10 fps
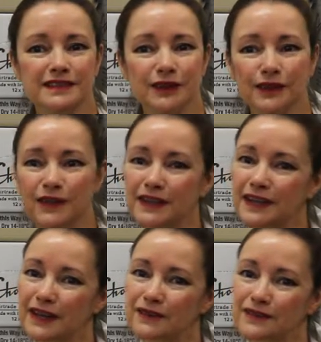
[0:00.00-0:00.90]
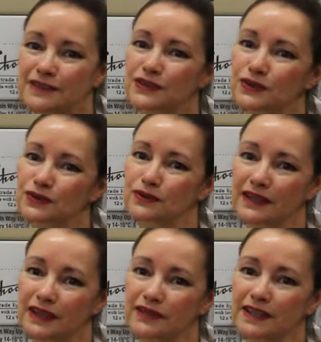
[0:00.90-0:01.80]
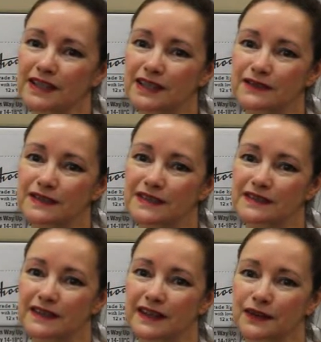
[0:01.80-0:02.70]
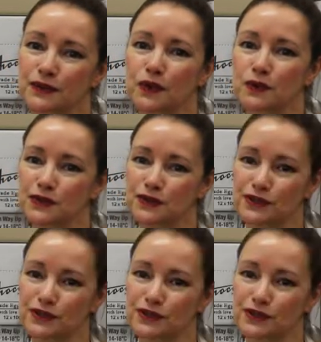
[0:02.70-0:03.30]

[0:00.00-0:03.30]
So they have two lovely gifts that are also